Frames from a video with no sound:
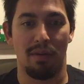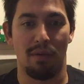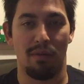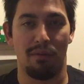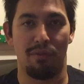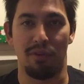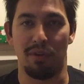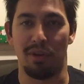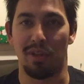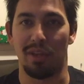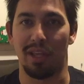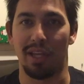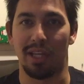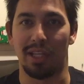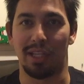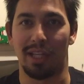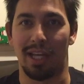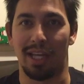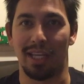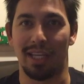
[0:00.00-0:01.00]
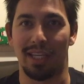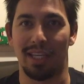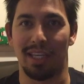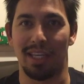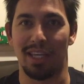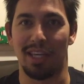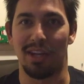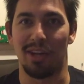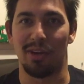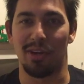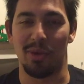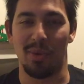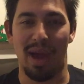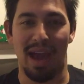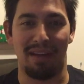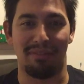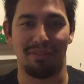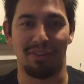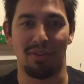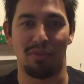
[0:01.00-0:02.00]
feeling like you
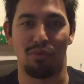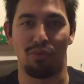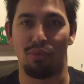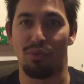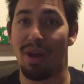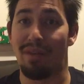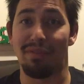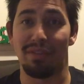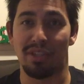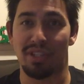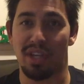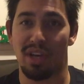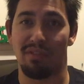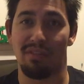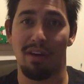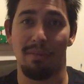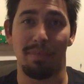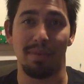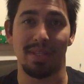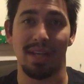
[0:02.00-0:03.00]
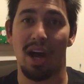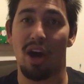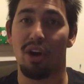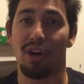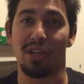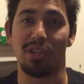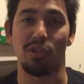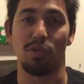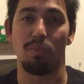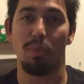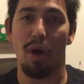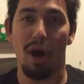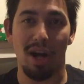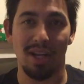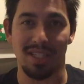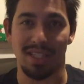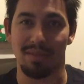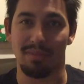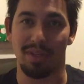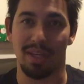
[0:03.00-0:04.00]
have to rev yourself up as hard as you
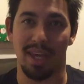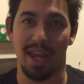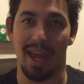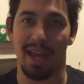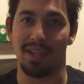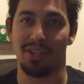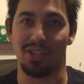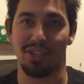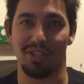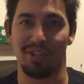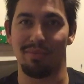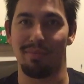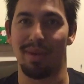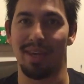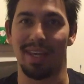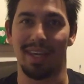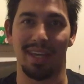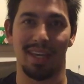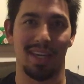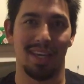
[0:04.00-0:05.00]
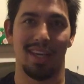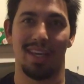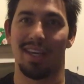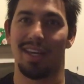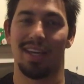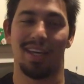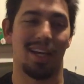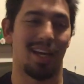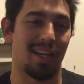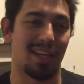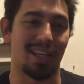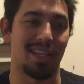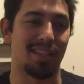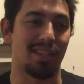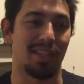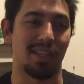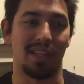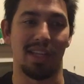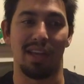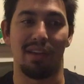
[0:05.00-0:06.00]
possibly can just to make an
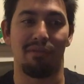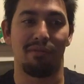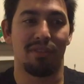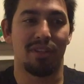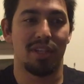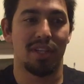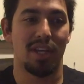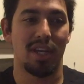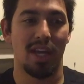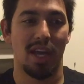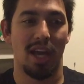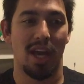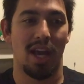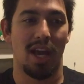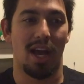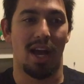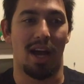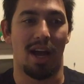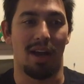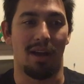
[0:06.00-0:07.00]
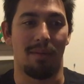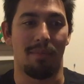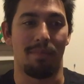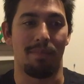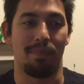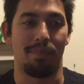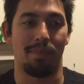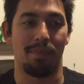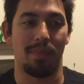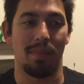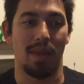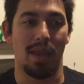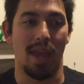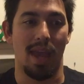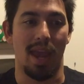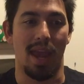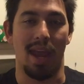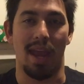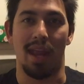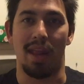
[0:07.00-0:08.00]
easy lift,
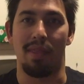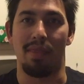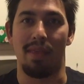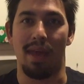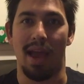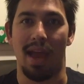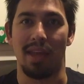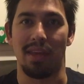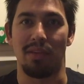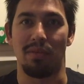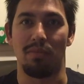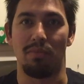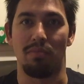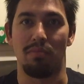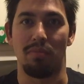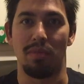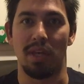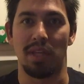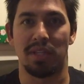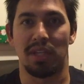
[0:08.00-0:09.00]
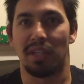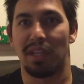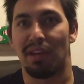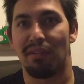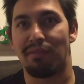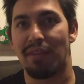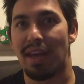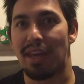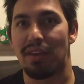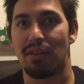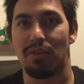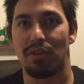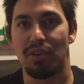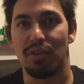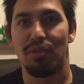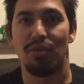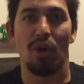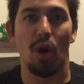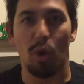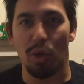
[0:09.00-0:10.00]
and that it's a lift that
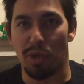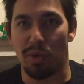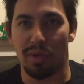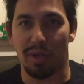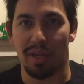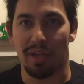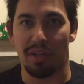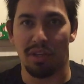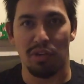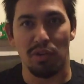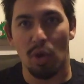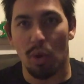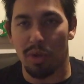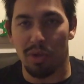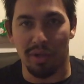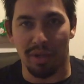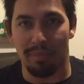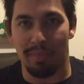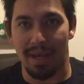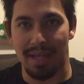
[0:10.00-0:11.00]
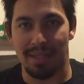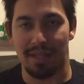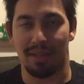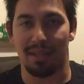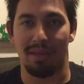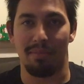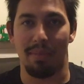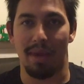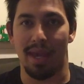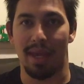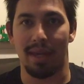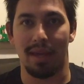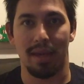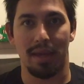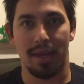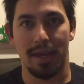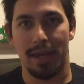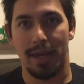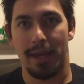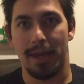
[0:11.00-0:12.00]
you can basically make,
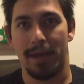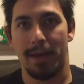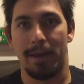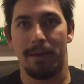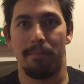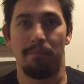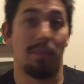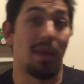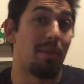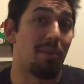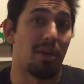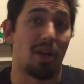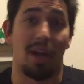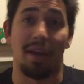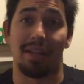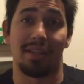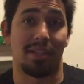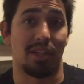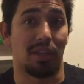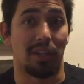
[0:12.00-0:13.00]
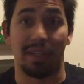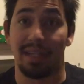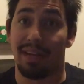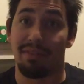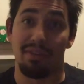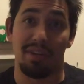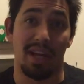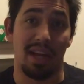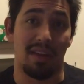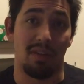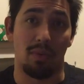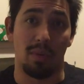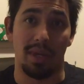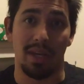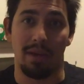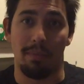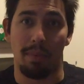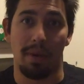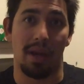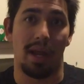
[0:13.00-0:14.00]
maybe not necessarily every day of the
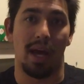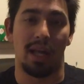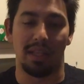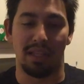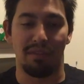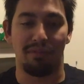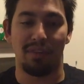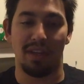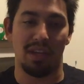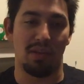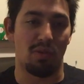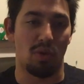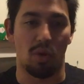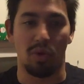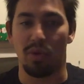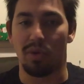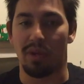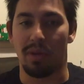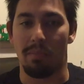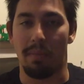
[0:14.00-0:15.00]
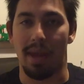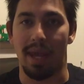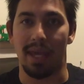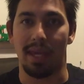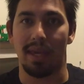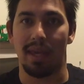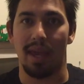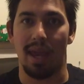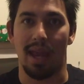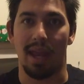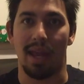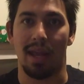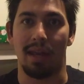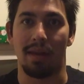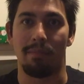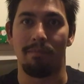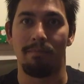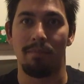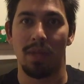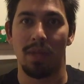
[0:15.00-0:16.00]
week, but a lift that you can make, and